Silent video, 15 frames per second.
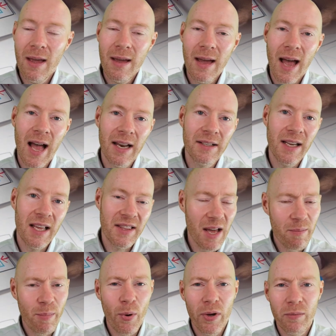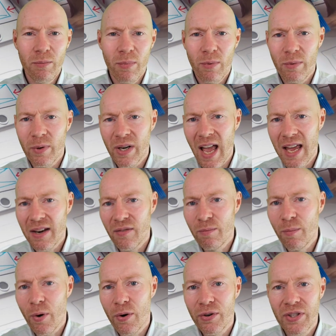And at that point, we're kind of
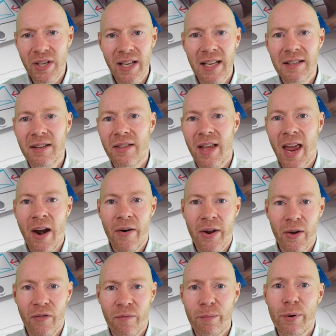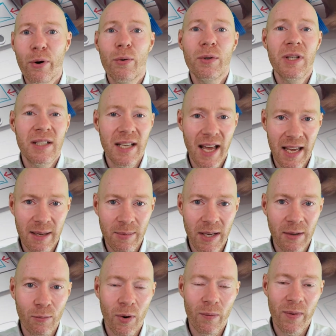merging into the area of prototyping,
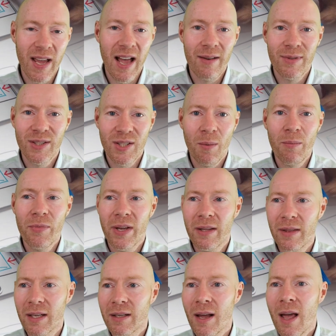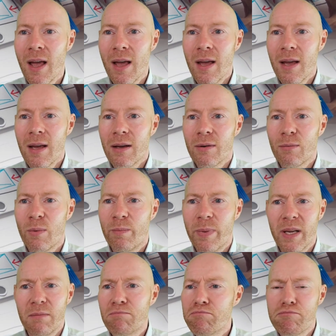where we have something that would
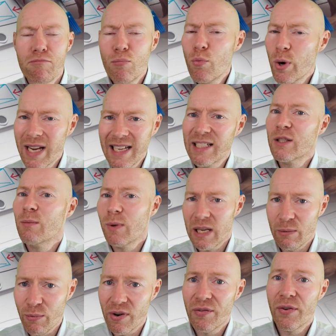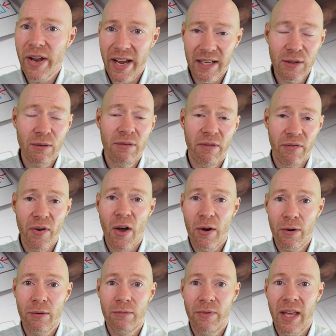be reasonably reflective of
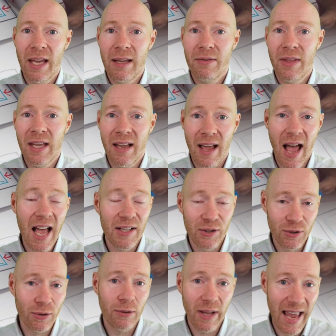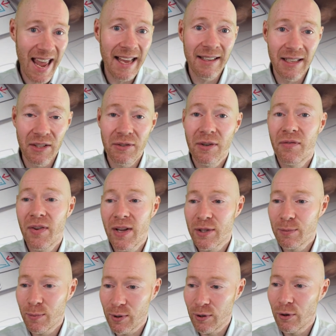how the actual end interface
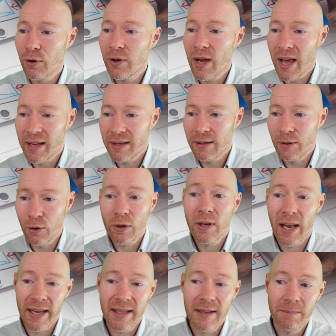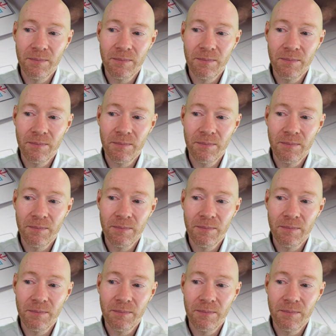would look like.